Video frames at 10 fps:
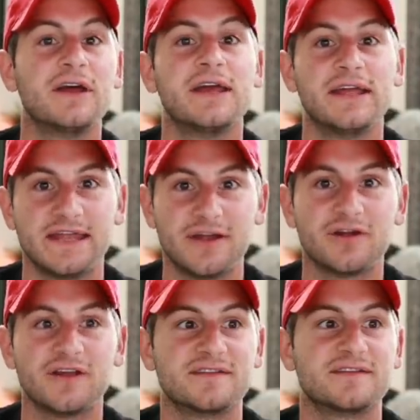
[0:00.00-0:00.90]

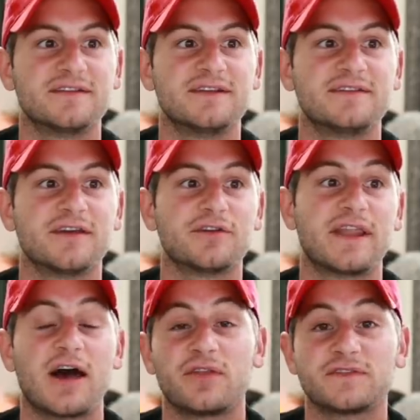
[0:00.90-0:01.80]
Here is the detail.
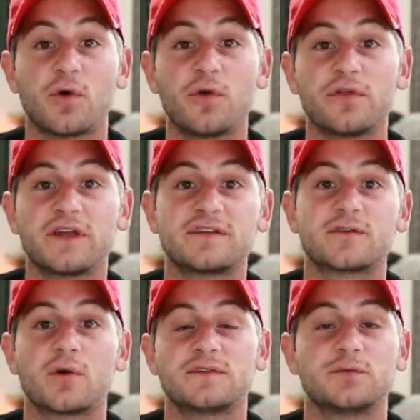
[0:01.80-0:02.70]
Now this whole thing is
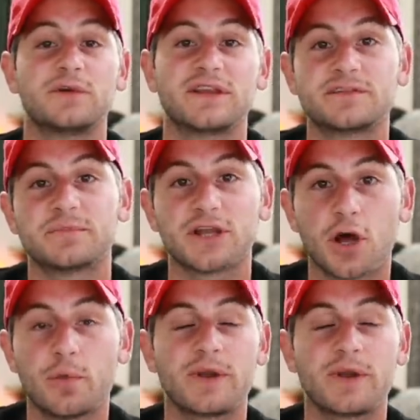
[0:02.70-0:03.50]
going to be linked below,